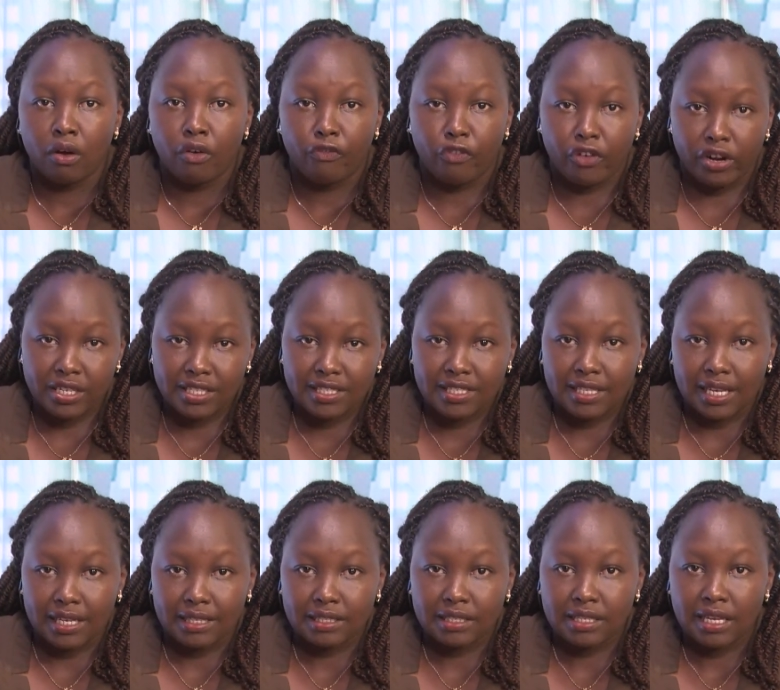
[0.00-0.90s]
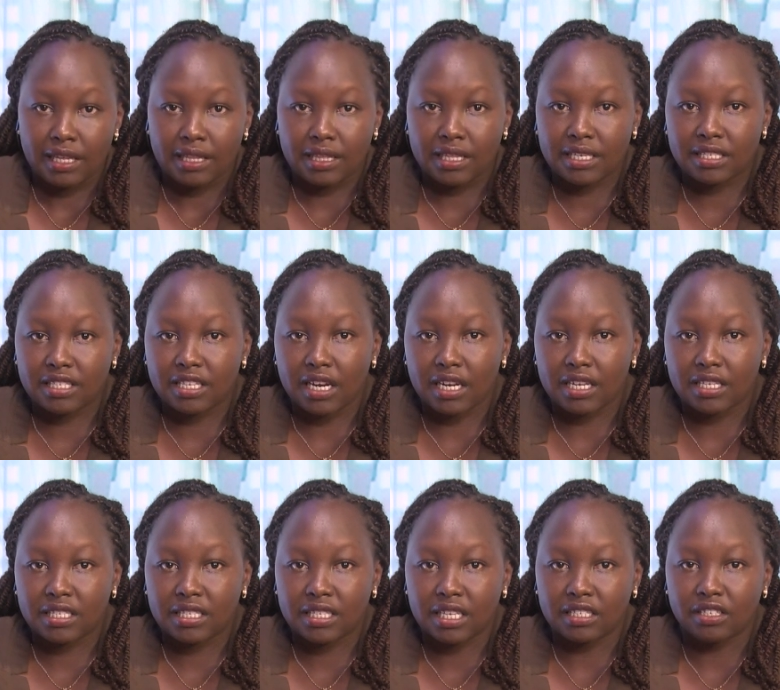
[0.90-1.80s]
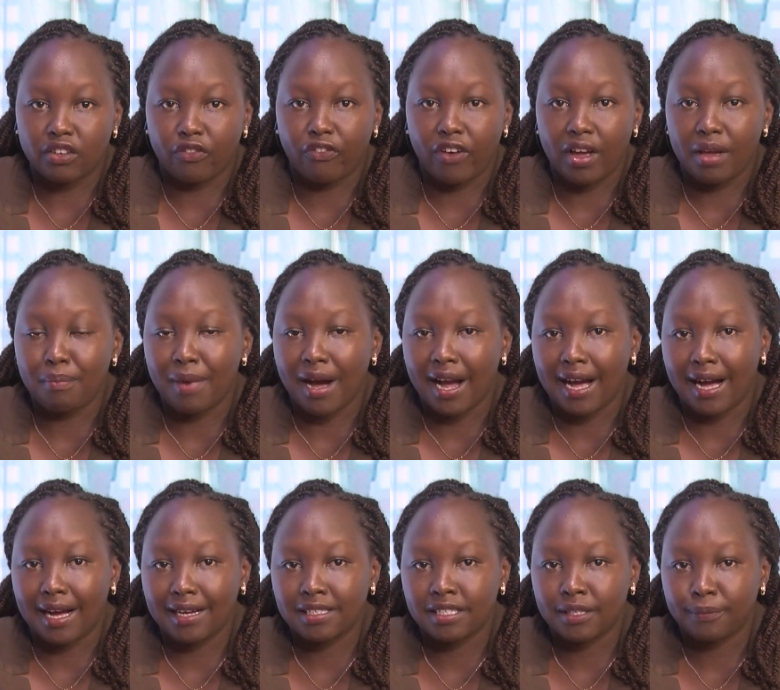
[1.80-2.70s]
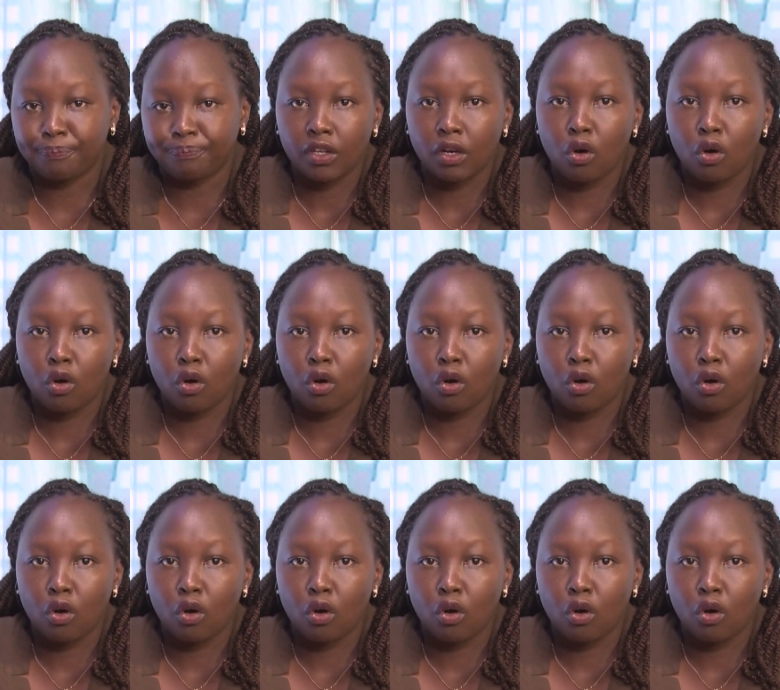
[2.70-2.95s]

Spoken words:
For instance, this recent fiber cut